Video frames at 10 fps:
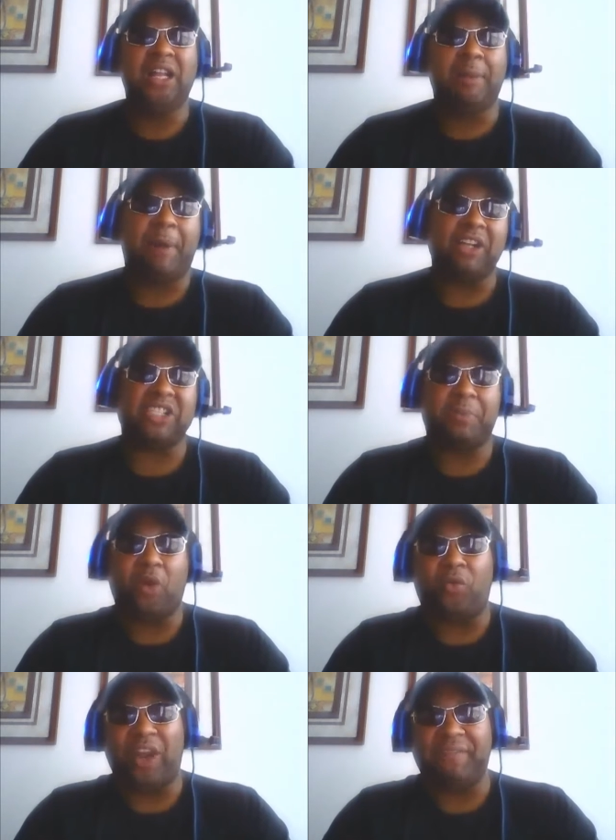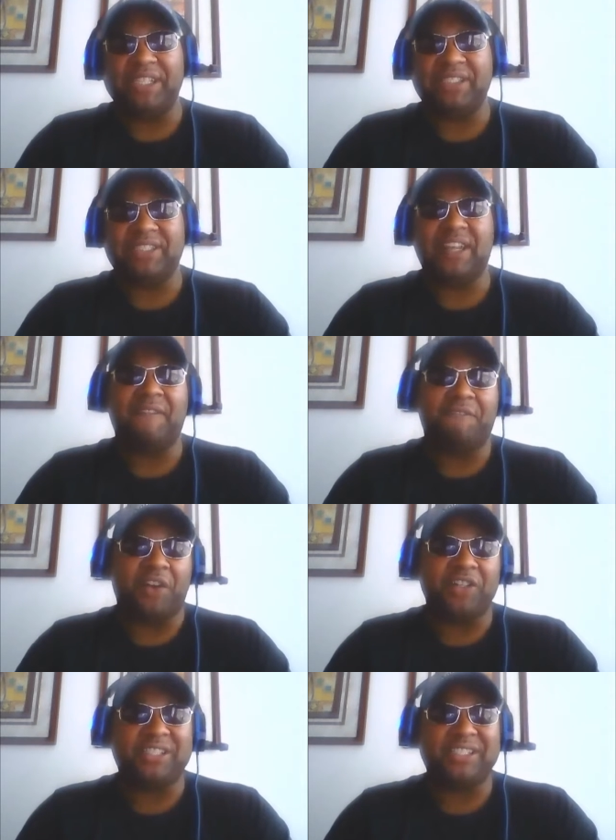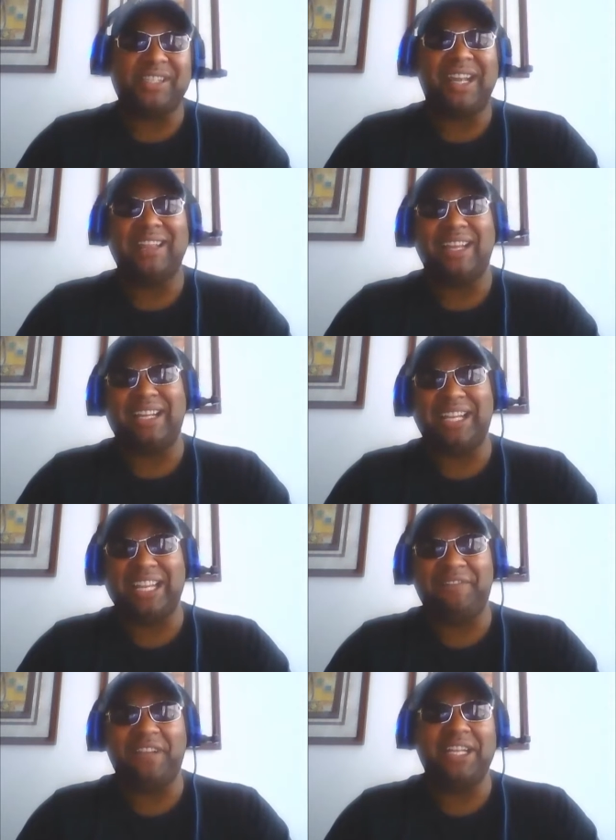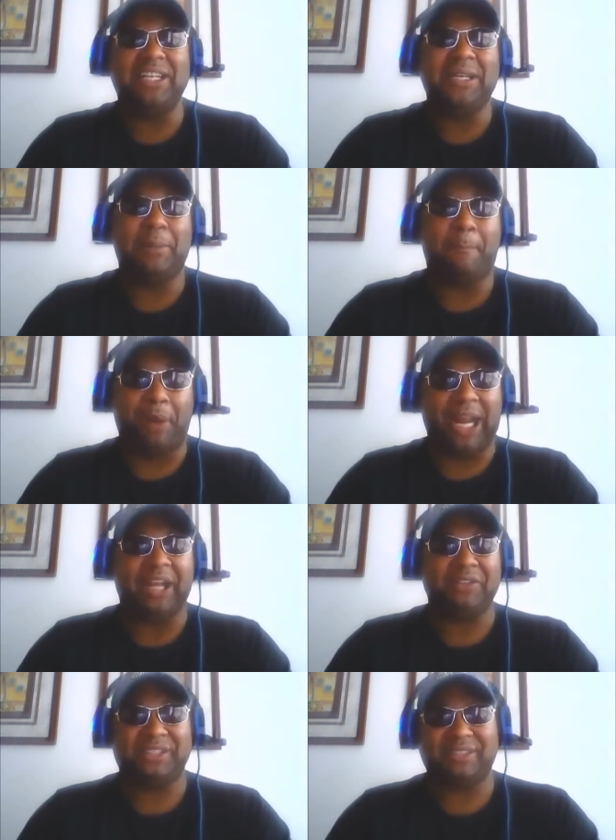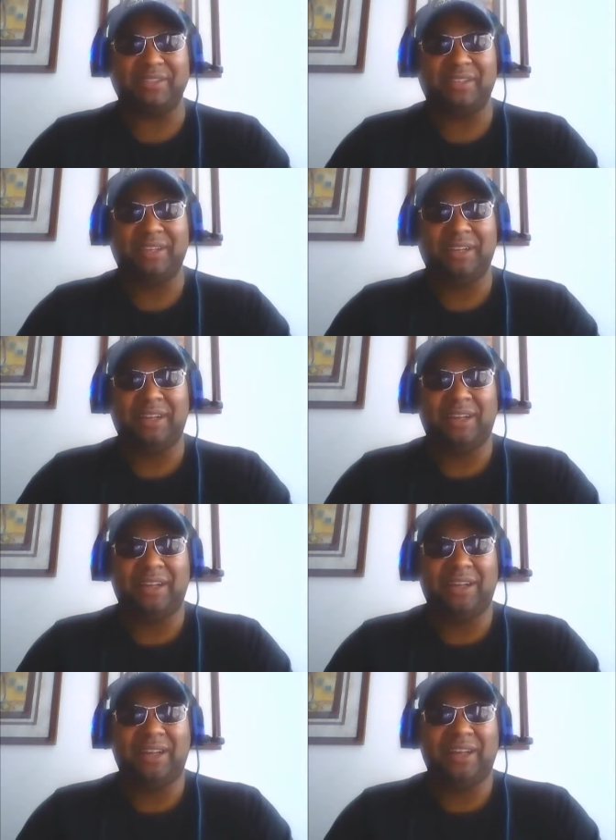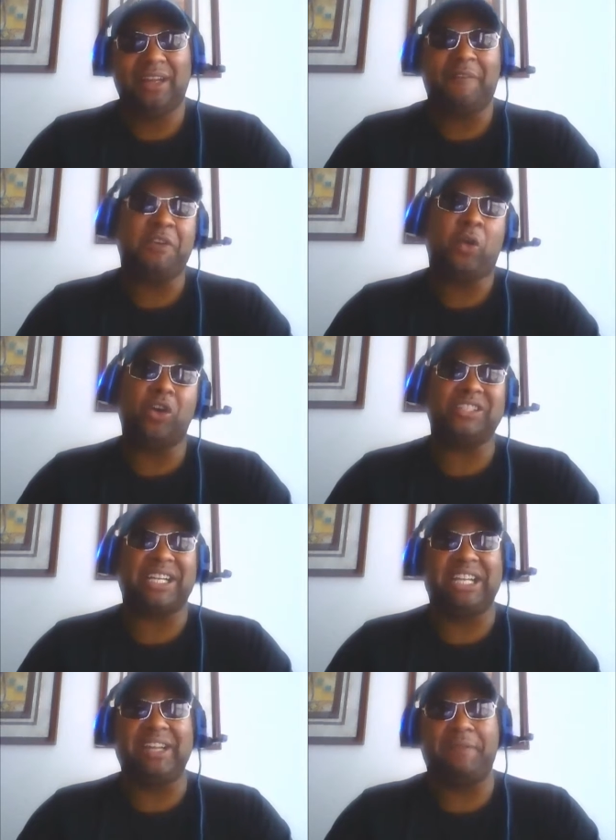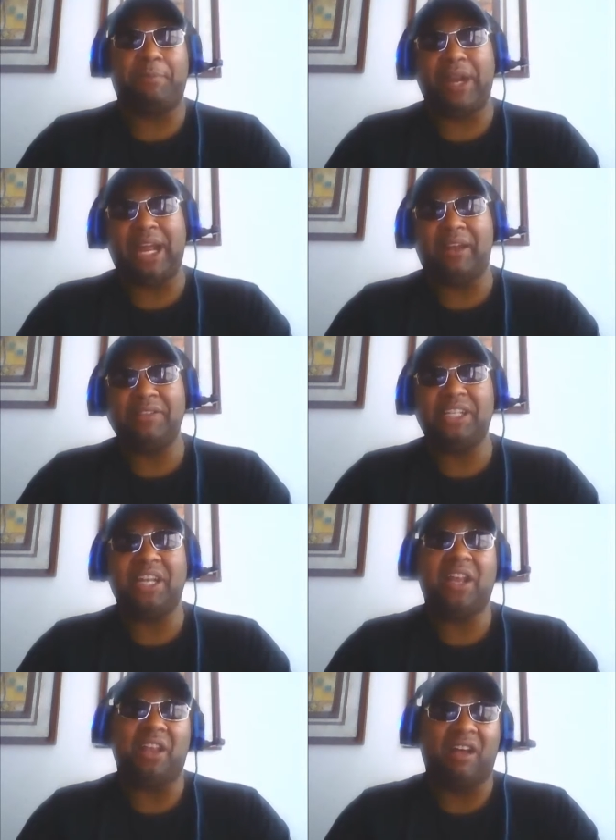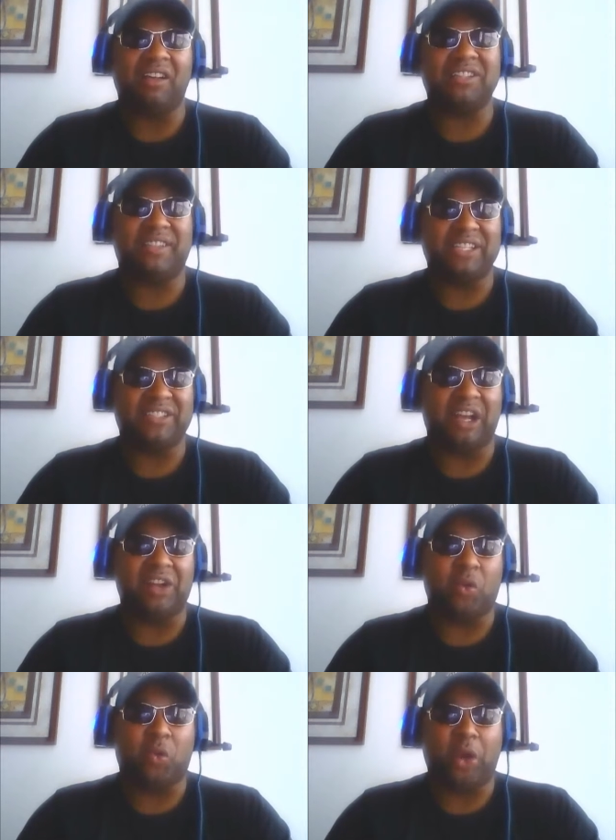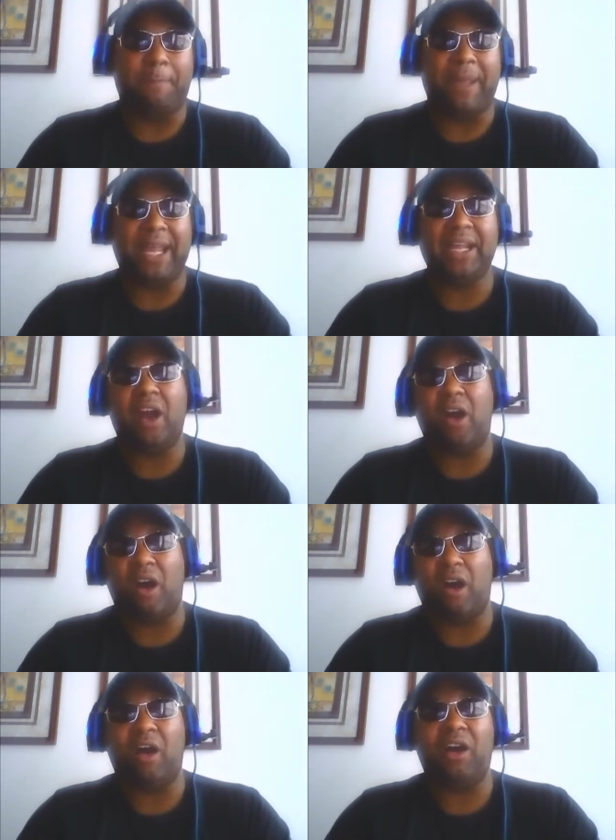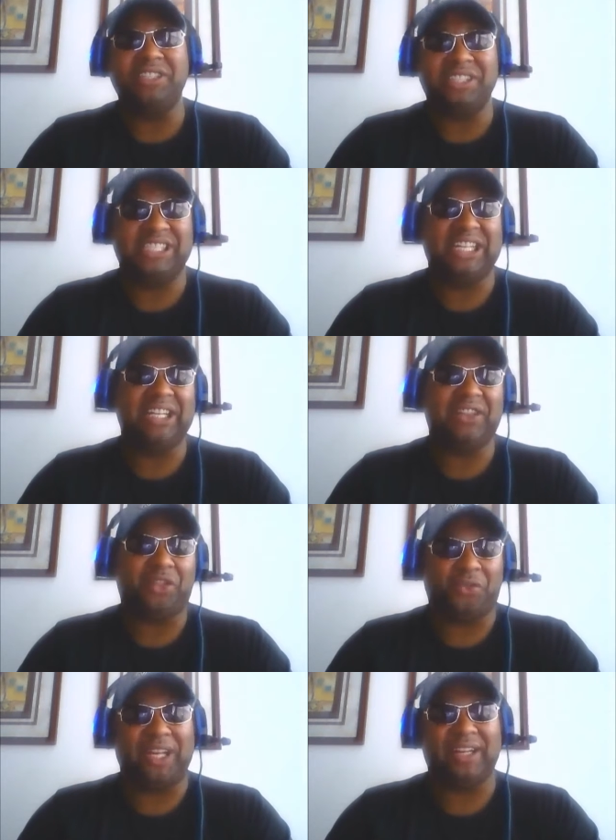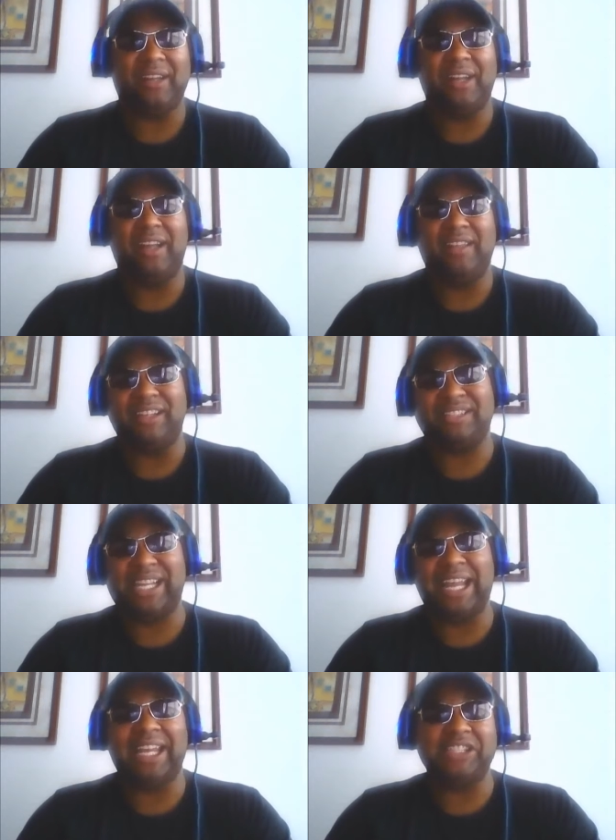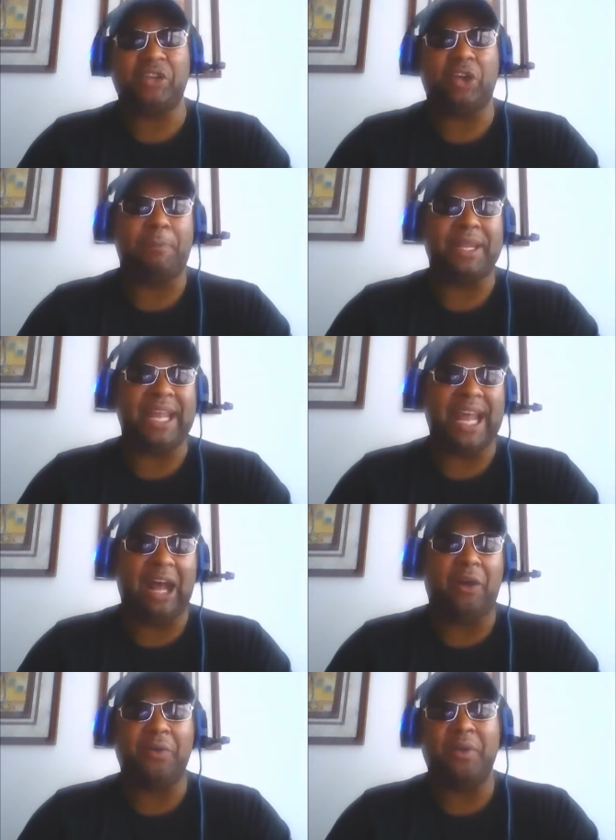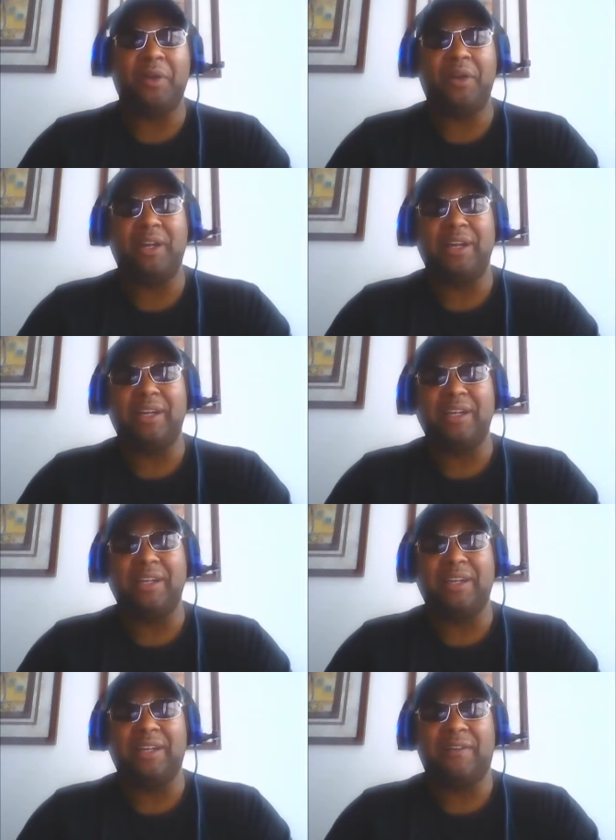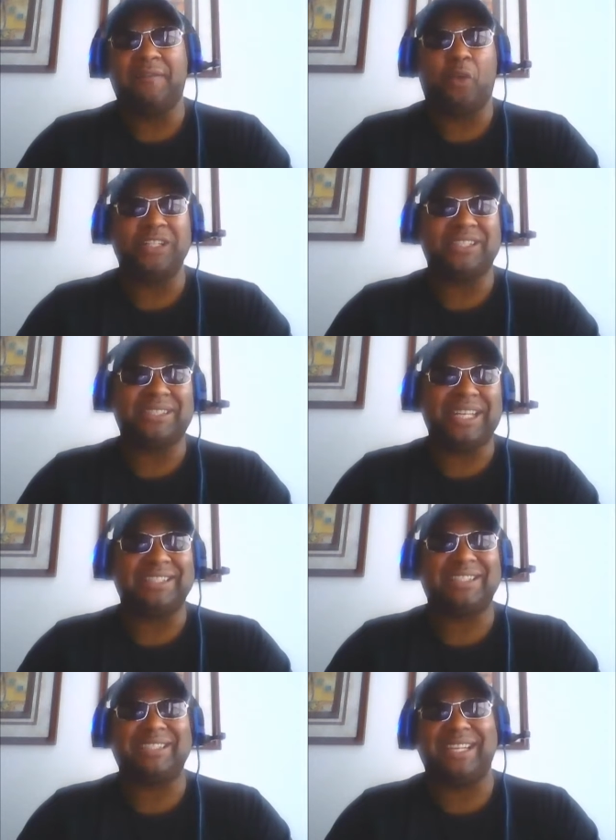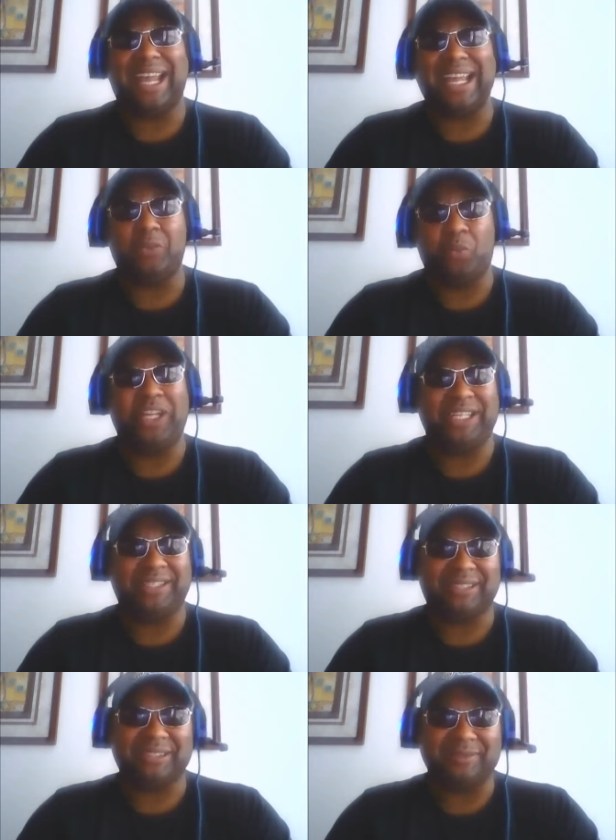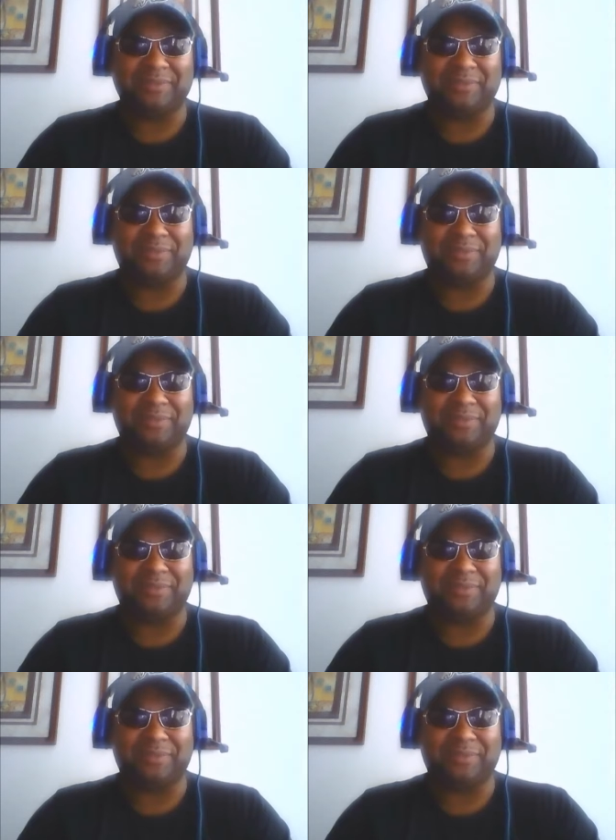The Baltimore Ravens versus the Cleveland Browns. And of course, the Cleveland Browns lost their starting quarterback, RG3. They're saying he's going to be out for 6 to 8 weeks.